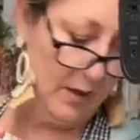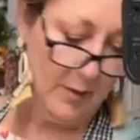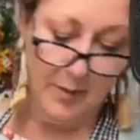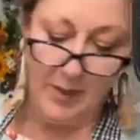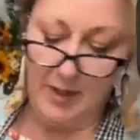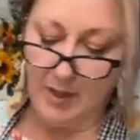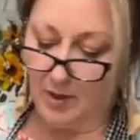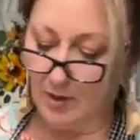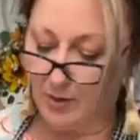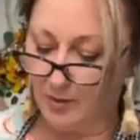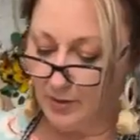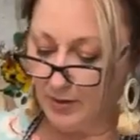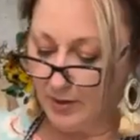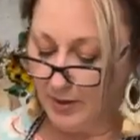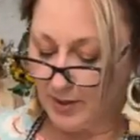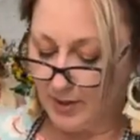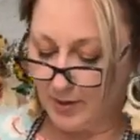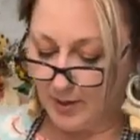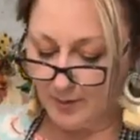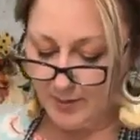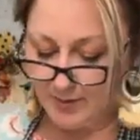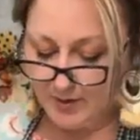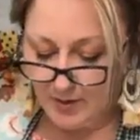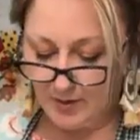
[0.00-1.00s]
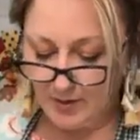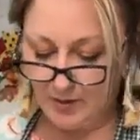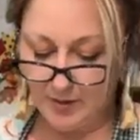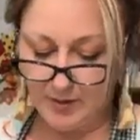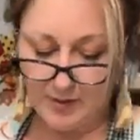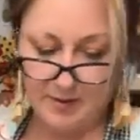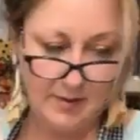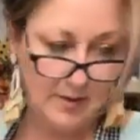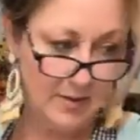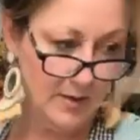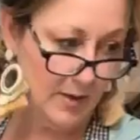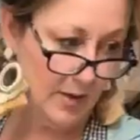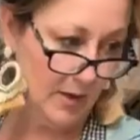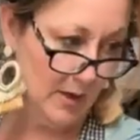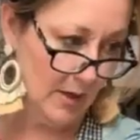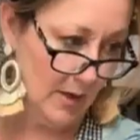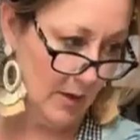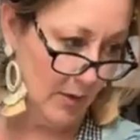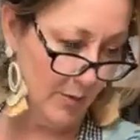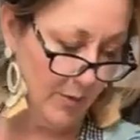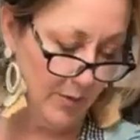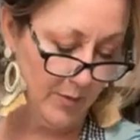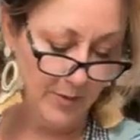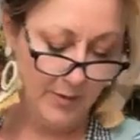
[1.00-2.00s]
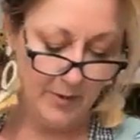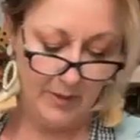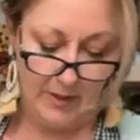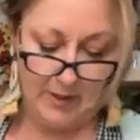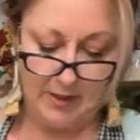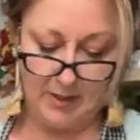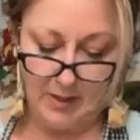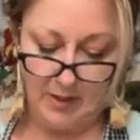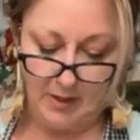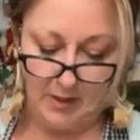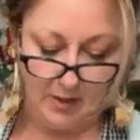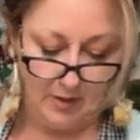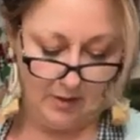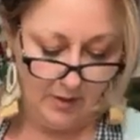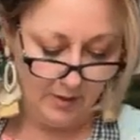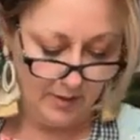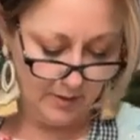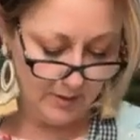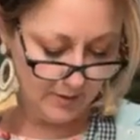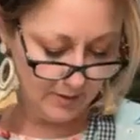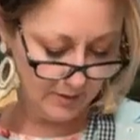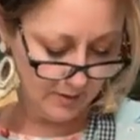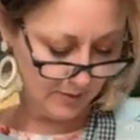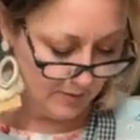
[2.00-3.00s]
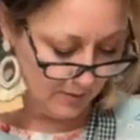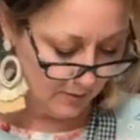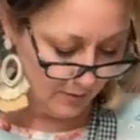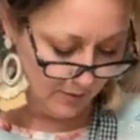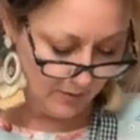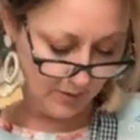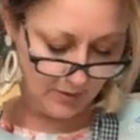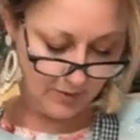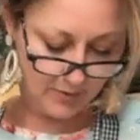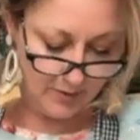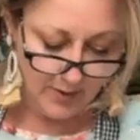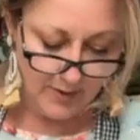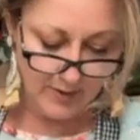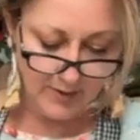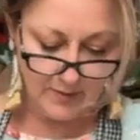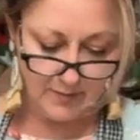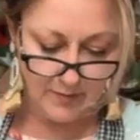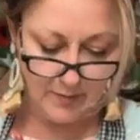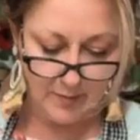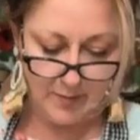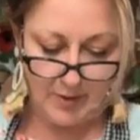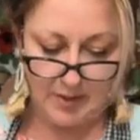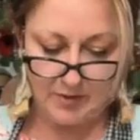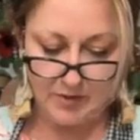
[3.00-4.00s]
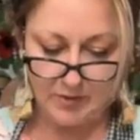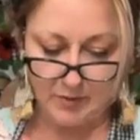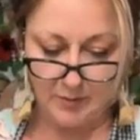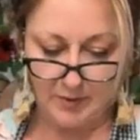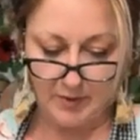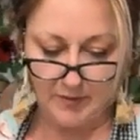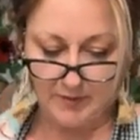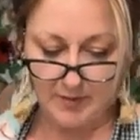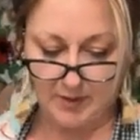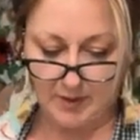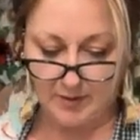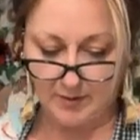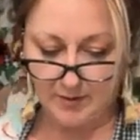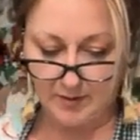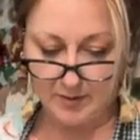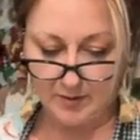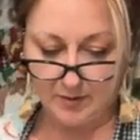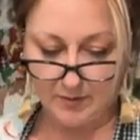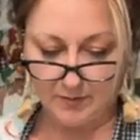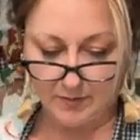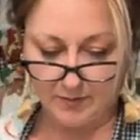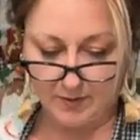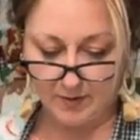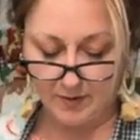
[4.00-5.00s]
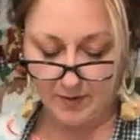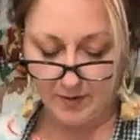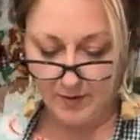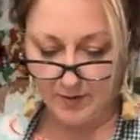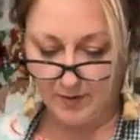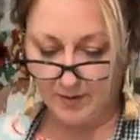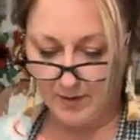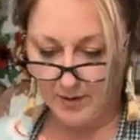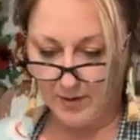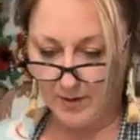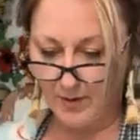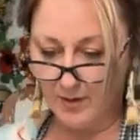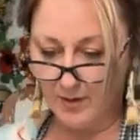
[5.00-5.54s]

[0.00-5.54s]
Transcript: Let me hold it up so you can see how pretty it looks with the transformation we've done so far.